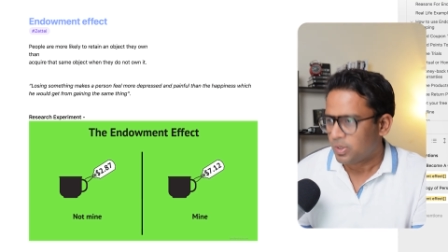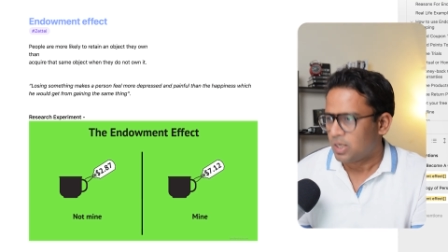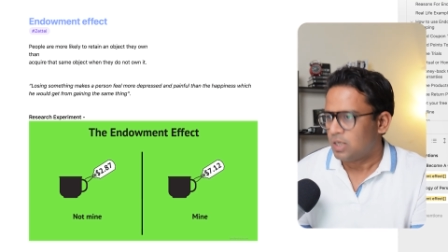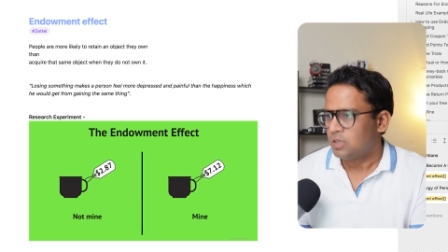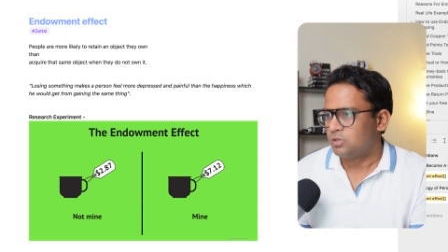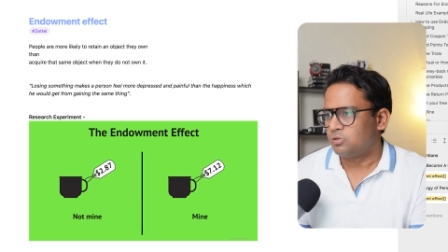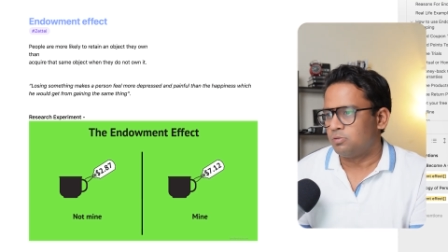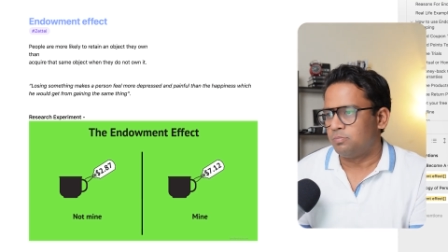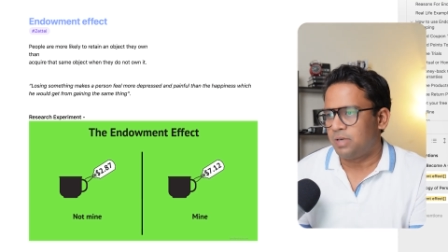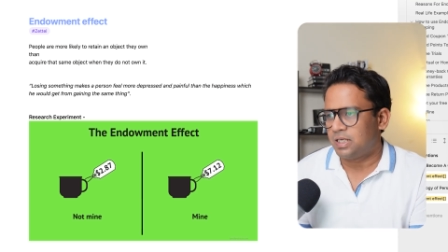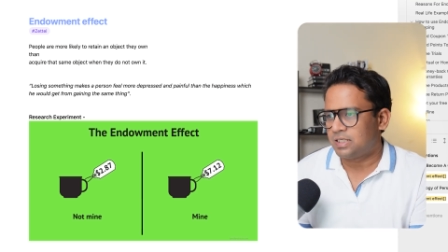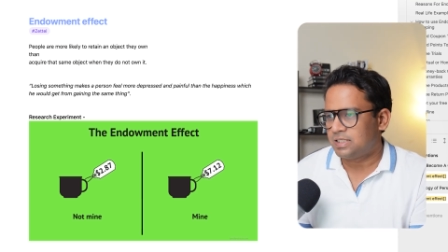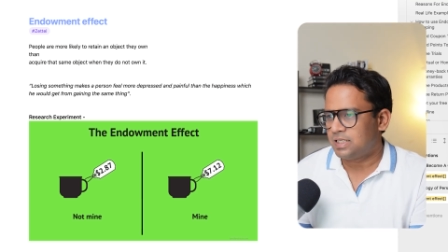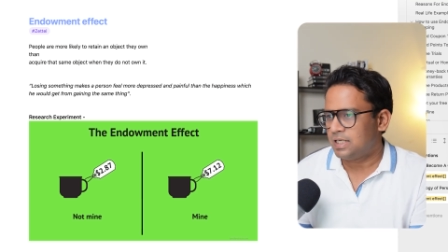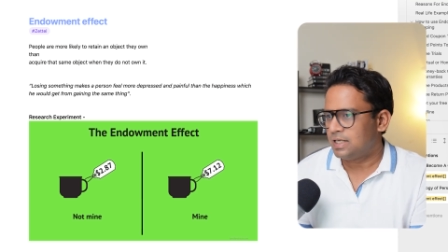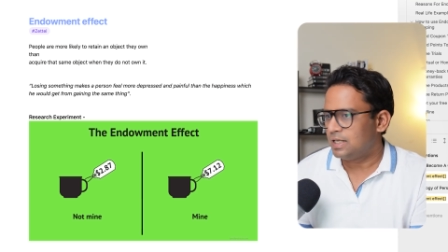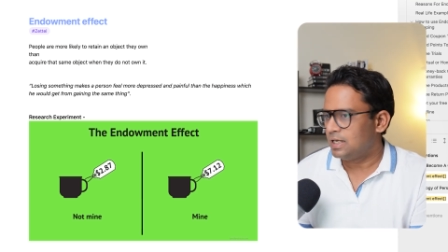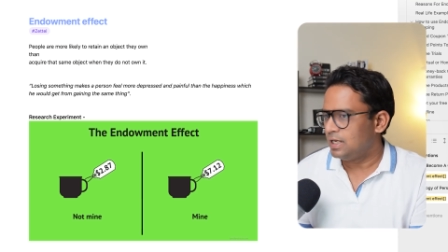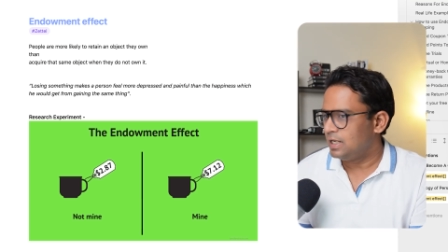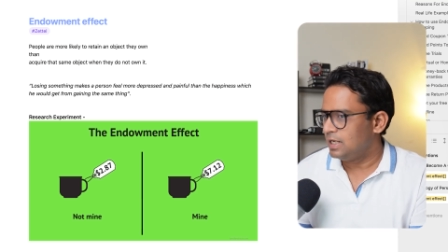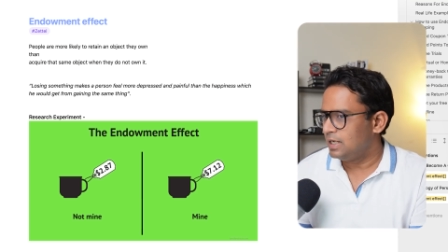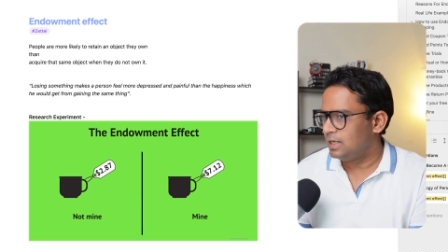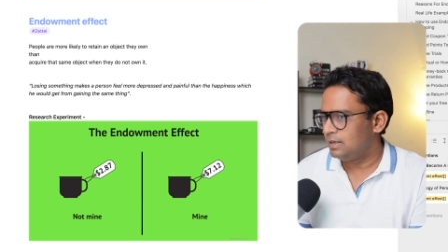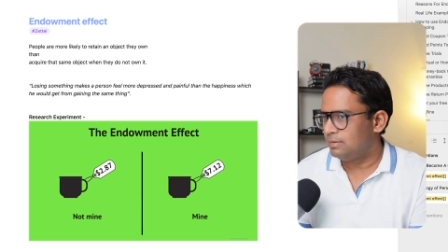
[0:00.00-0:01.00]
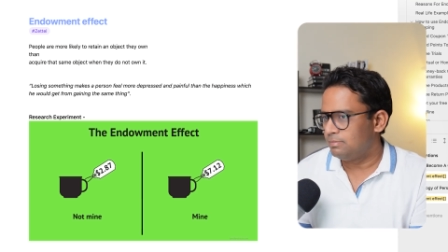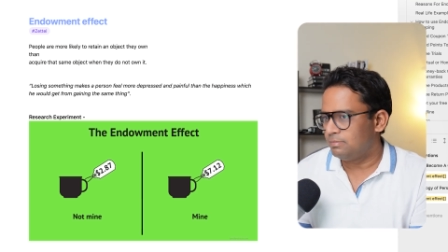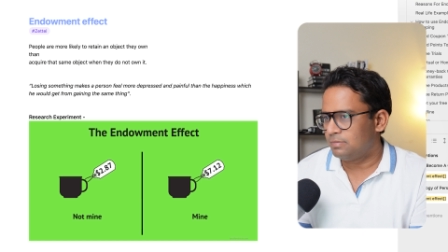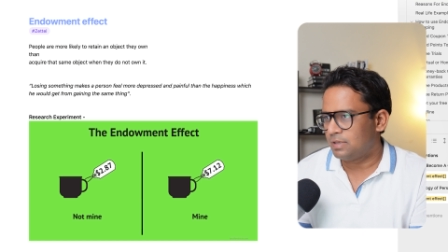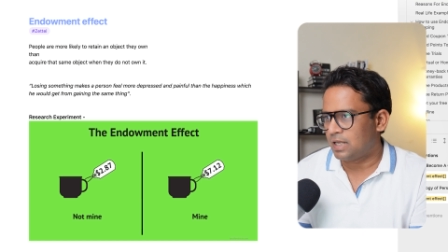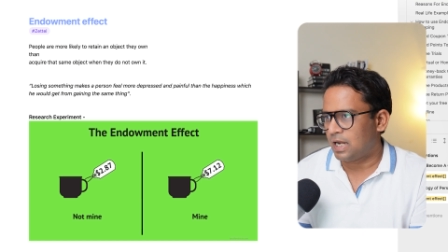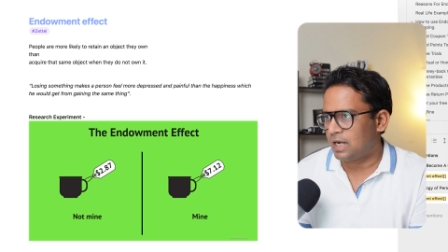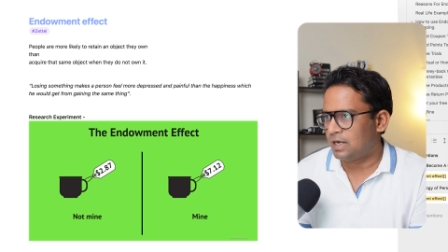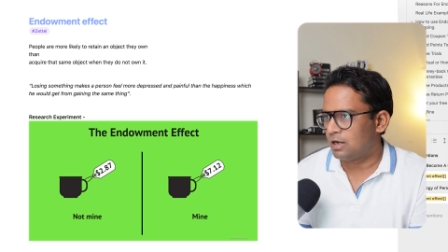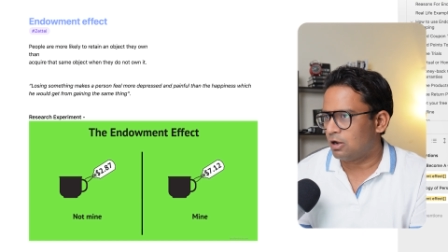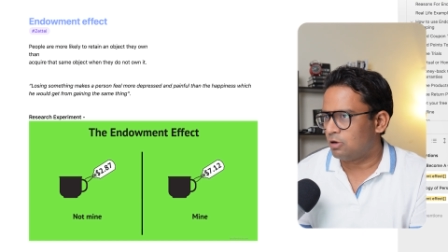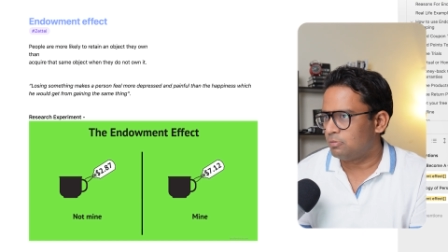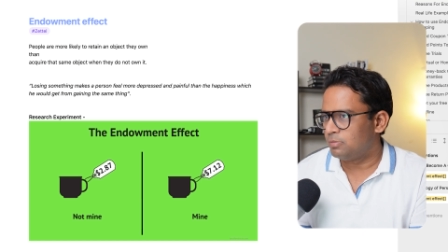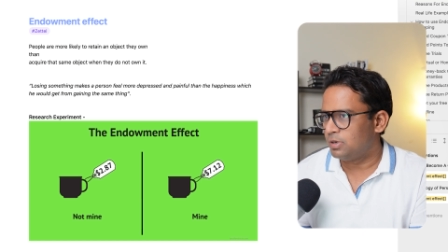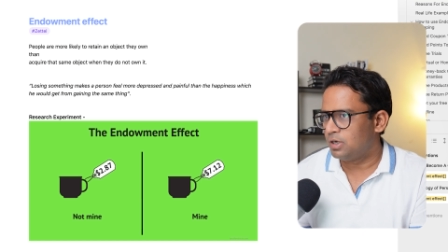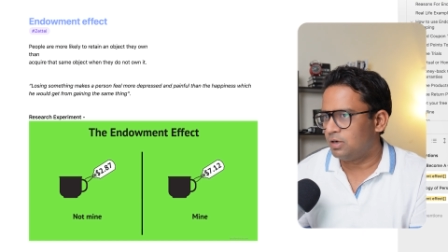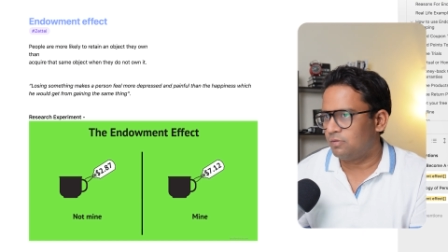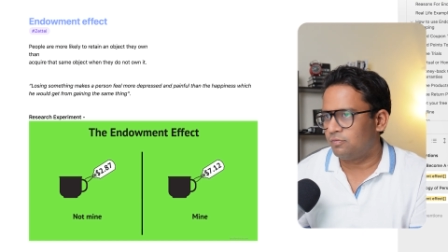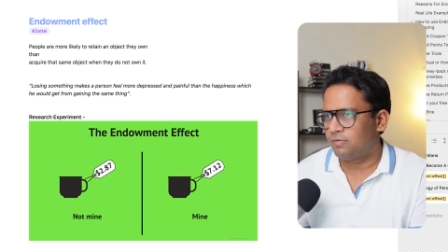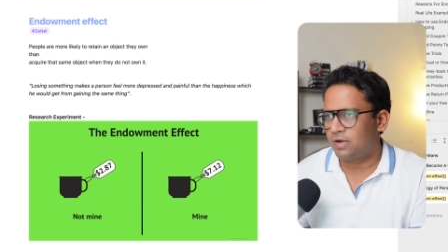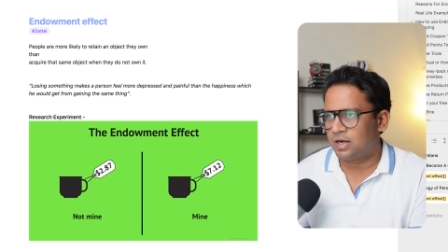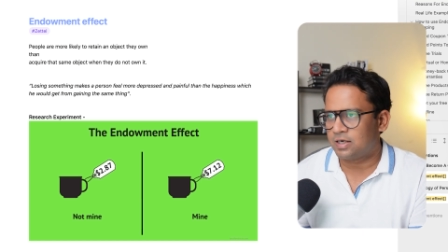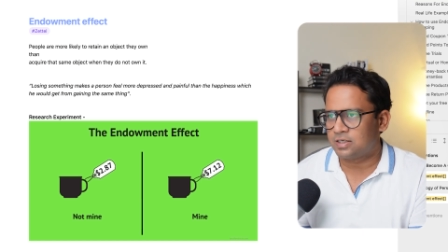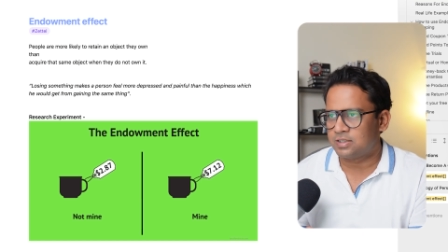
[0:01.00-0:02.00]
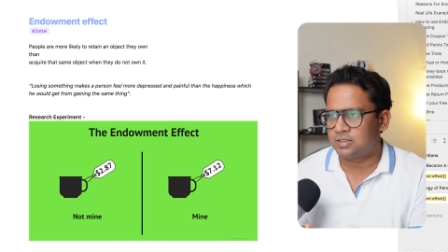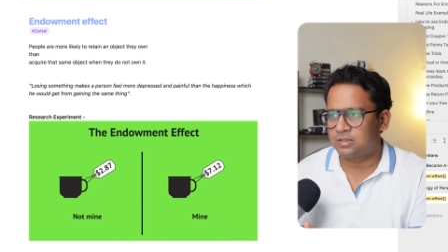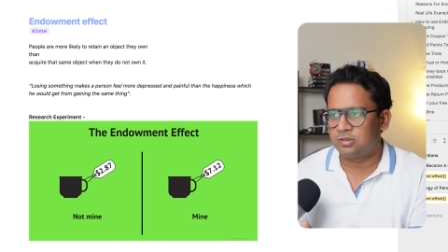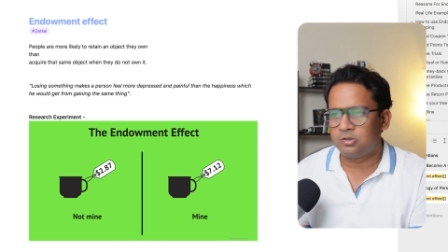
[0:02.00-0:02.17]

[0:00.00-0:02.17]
So basically, the endowment effects